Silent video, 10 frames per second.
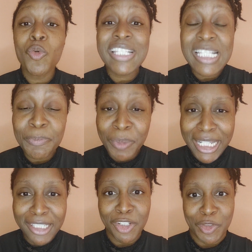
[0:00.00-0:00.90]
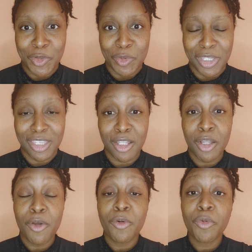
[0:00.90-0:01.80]
who speak the truth,
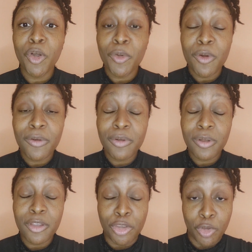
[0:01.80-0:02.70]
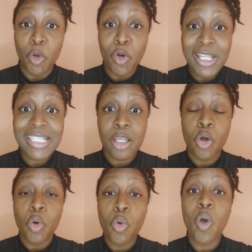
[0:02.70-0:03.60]
for those
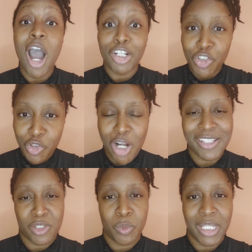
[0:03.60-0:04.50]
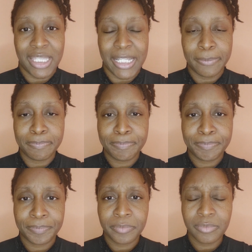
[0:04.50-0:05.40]
who are trustworthy.
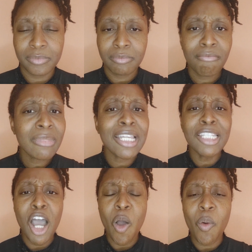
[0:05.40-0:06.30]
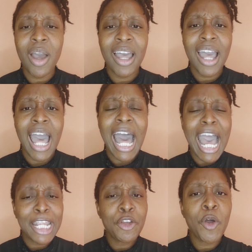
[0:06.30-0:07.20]
Now,
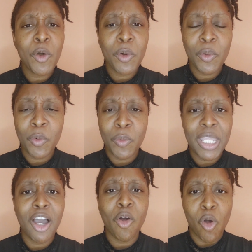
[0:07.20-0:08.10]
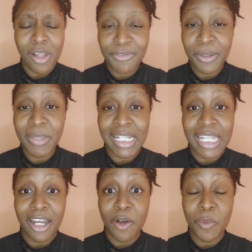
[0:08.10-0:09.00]
I know we are all
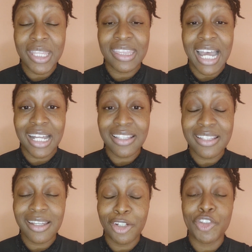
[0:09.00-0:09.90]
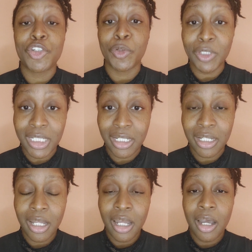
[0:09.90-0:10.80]
familiar with that joke
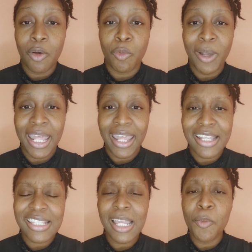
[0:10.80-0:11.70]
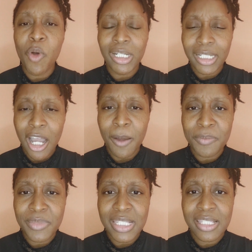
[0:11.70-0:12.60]
where someone
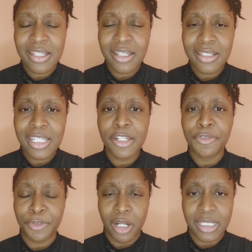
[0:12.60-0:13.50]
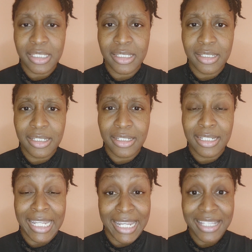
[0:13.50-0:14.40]
comes to the front
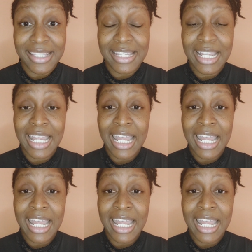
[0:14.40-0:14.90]
gate